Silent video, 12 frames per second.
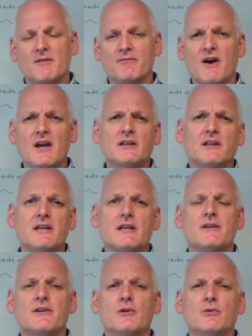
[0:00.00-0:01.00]

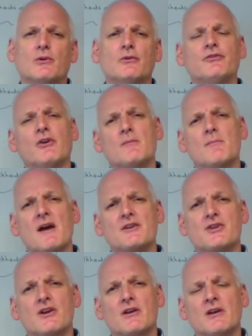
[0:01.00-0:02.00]
Finally, you also
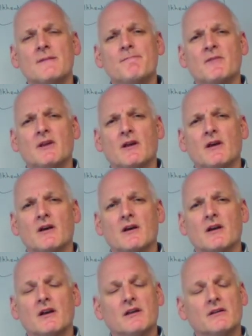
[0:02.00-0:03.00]
measure
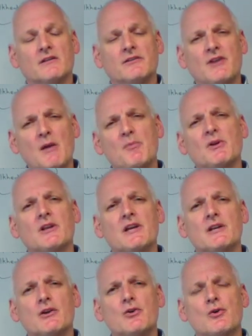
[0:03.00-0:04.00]
separately
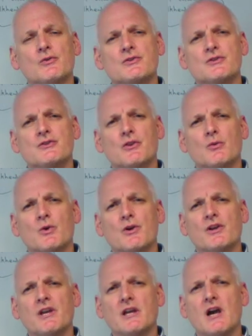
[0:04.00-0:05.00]
in accordance to the
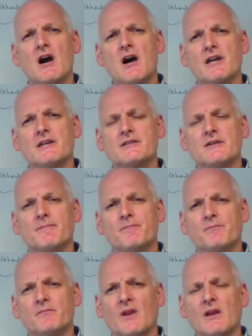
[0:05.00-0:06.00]
working height.
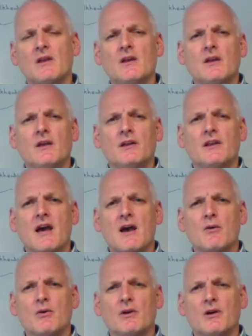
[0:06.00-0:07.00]

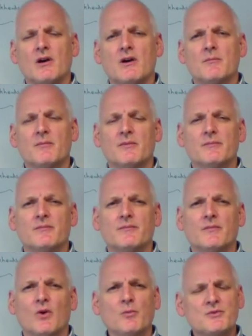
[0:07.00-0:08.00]
Now,
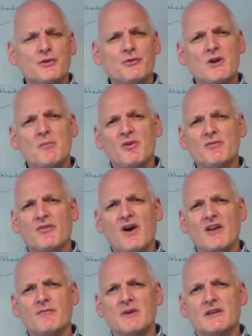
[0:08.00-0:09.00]
up to
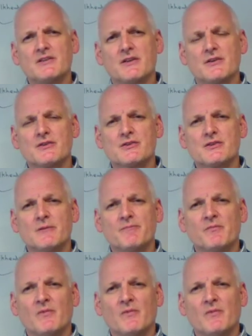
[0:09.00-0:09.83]
3.5 meters,